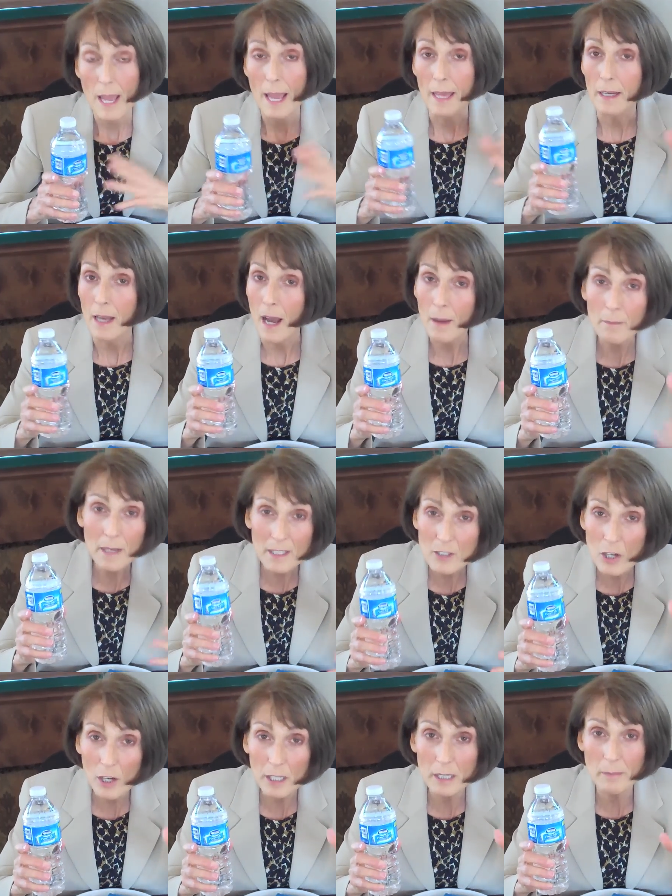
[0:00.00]
And I'm not
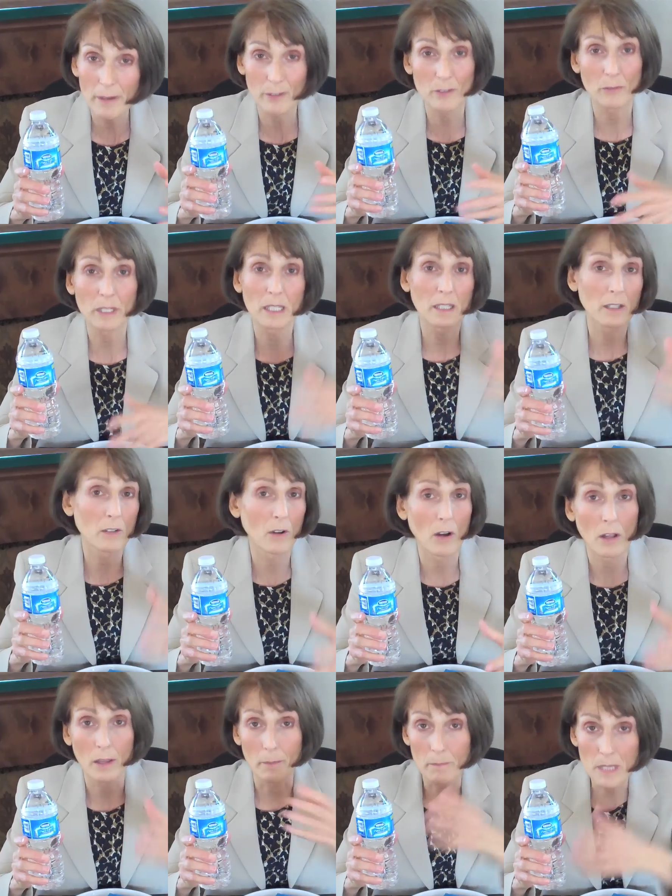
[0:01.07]
talking about drinking it
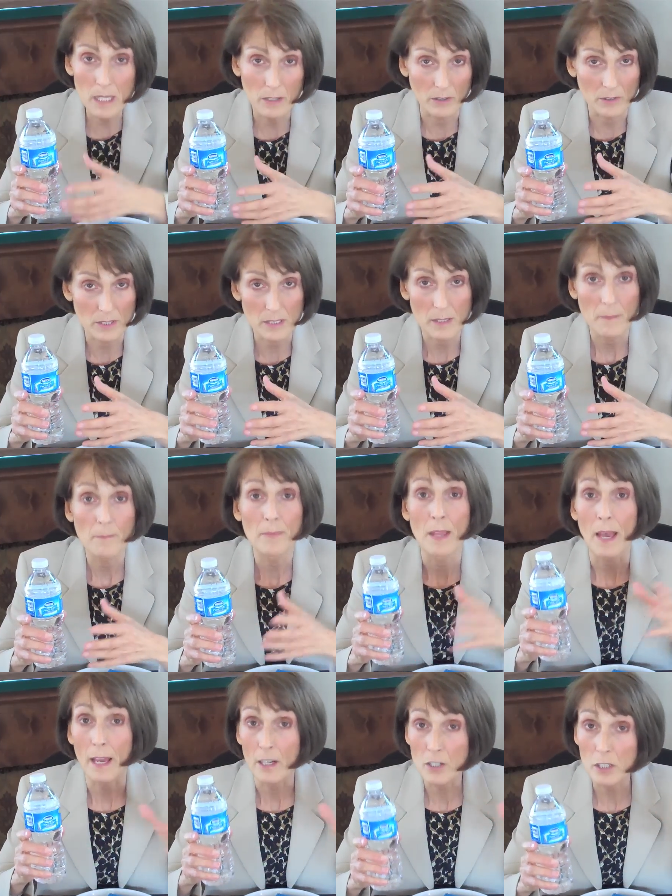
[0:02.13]
all at meals.
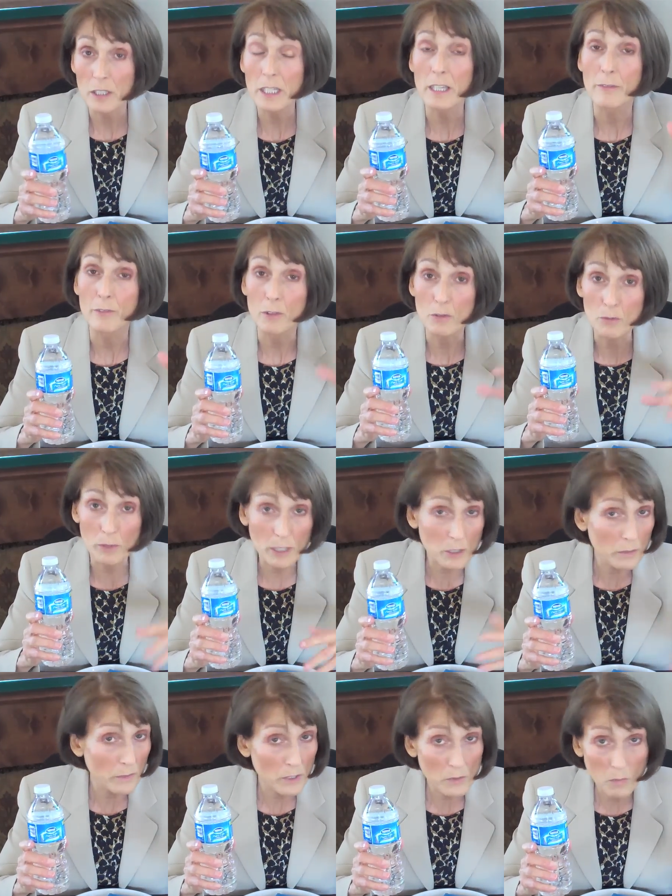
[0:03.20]
Actually, if you drink
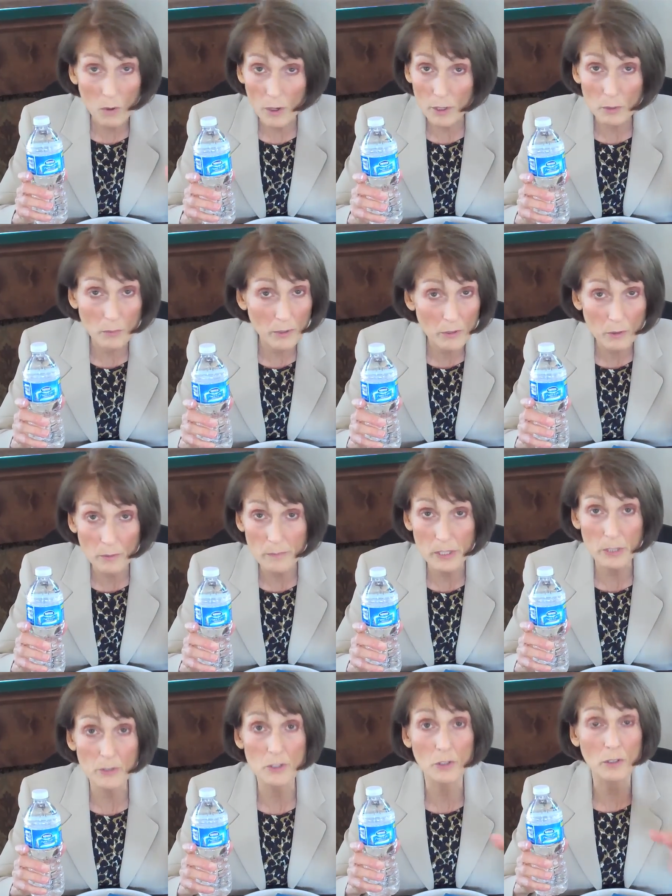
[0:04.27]
too much water with your
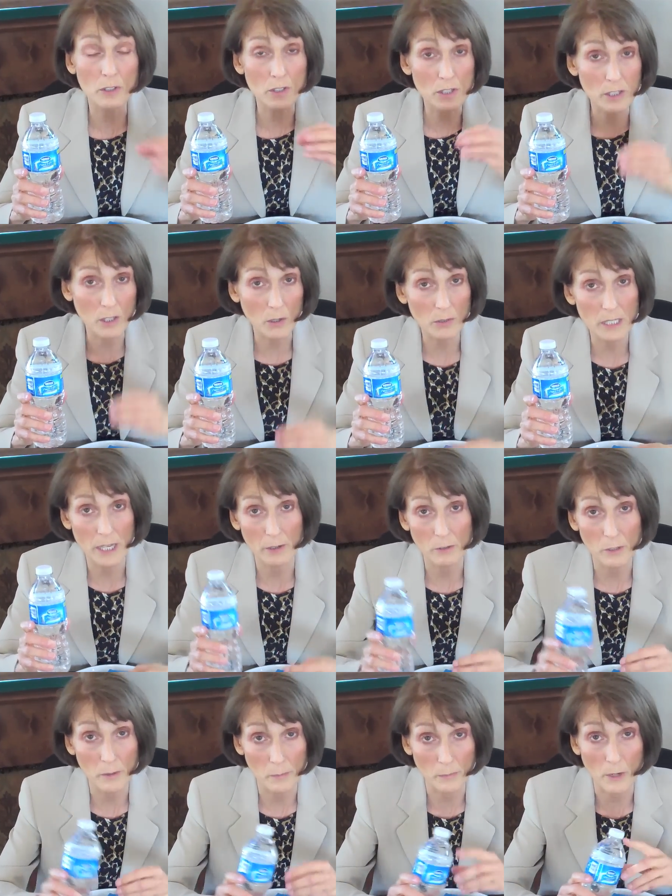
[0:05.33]
meals, you're going to slow down
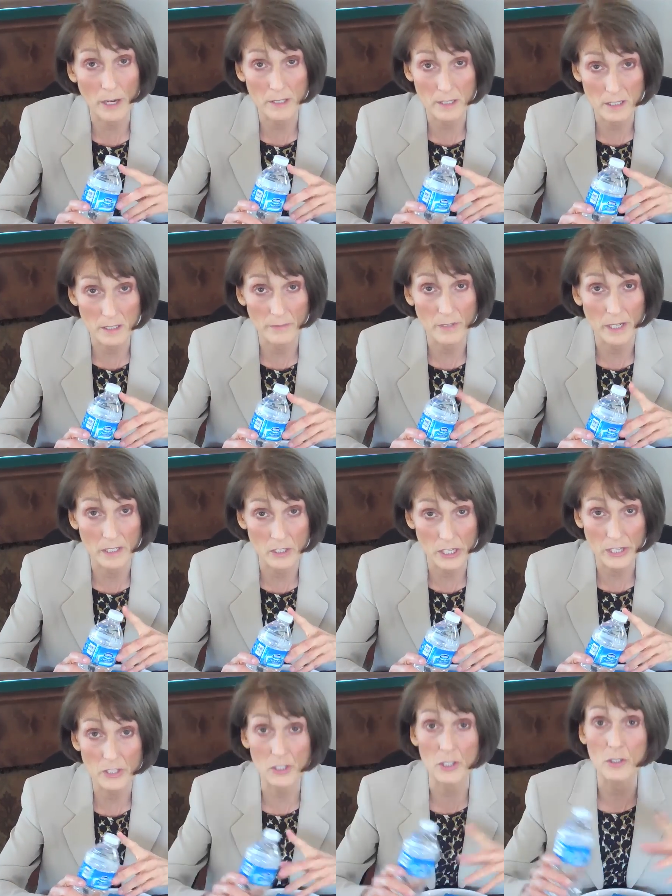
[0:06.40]
the process of
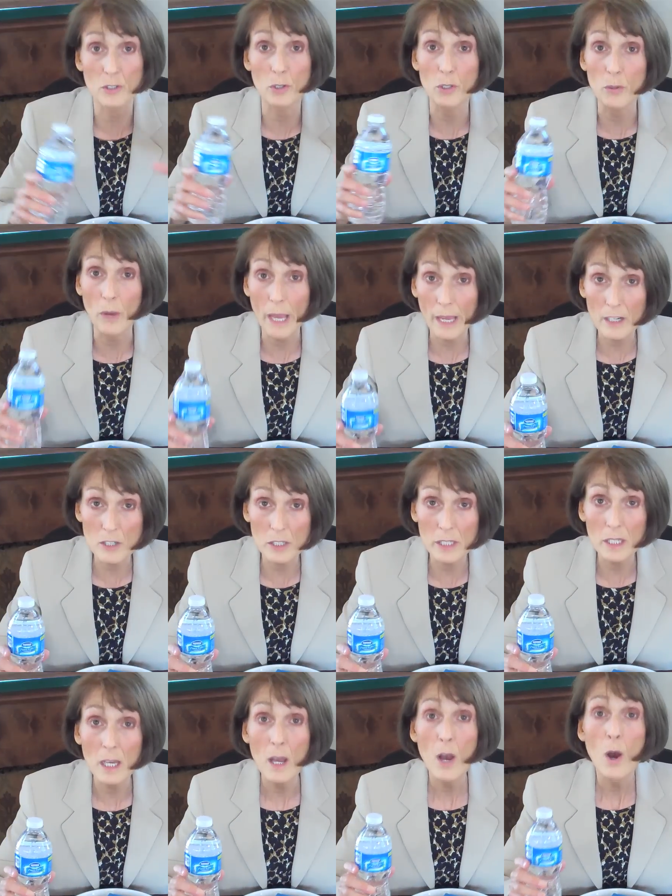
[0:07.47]
digestion. So you actually
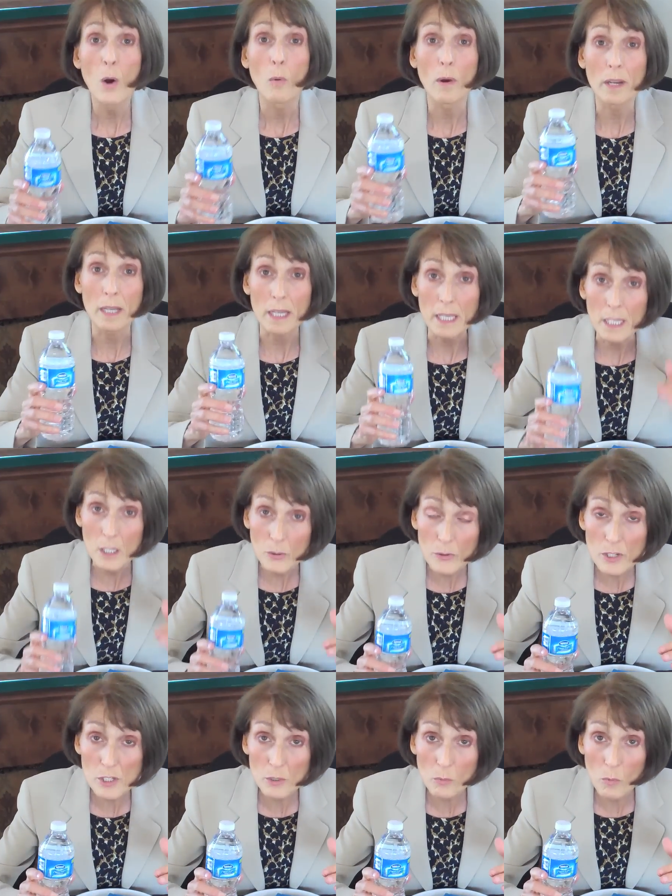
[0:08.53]
want to
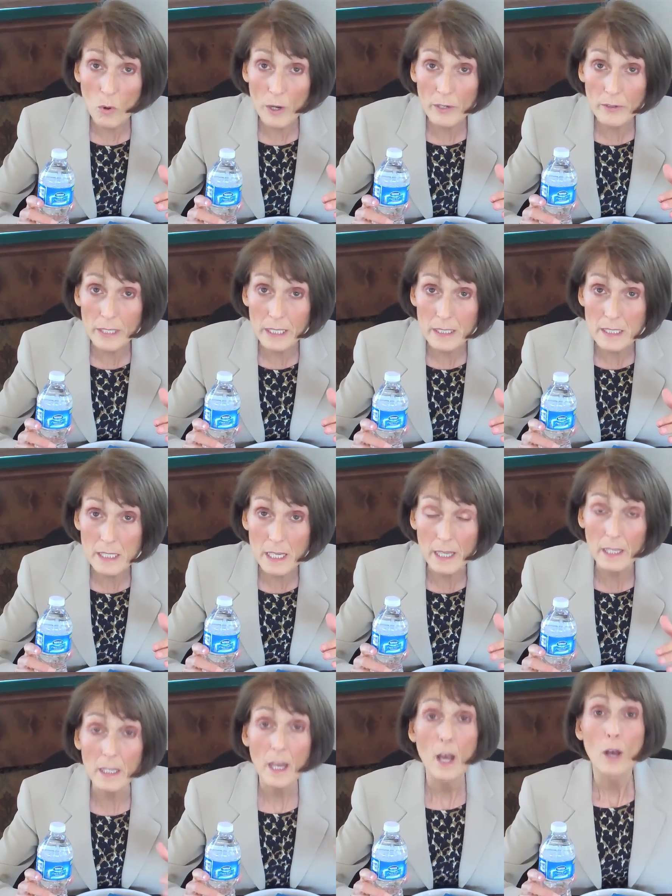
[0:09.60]
increase your water intake
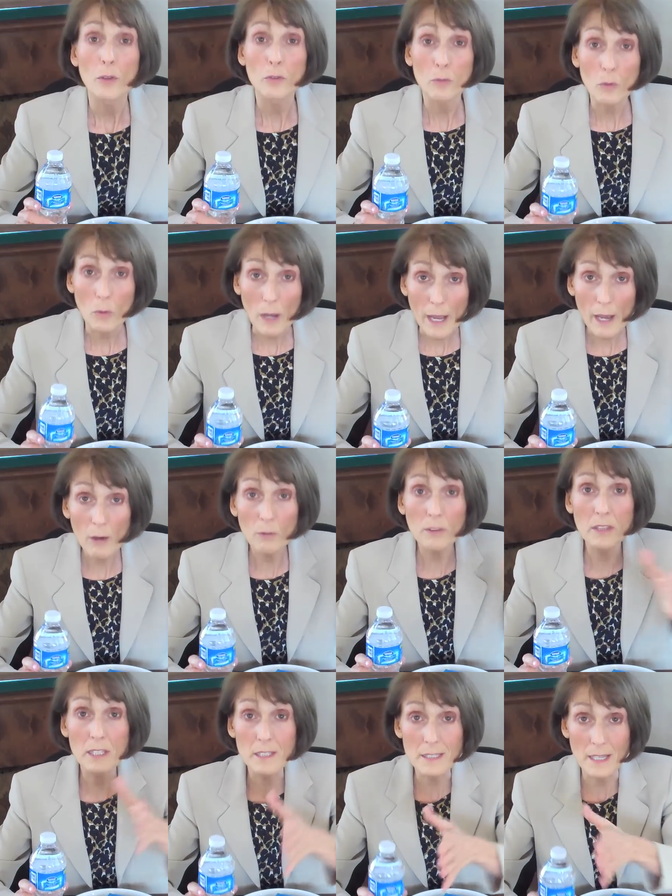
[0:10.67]

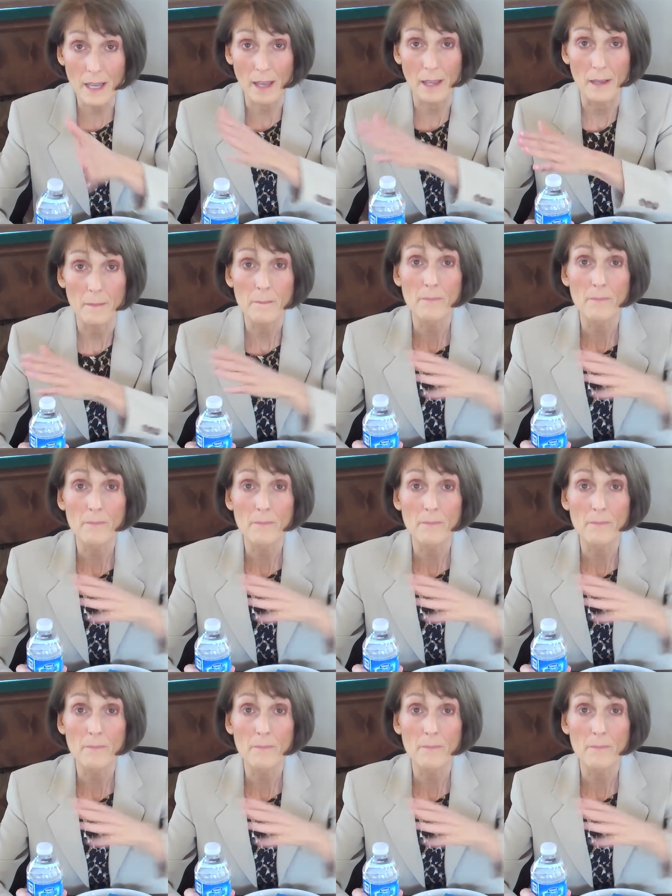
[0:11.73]
throughout the day.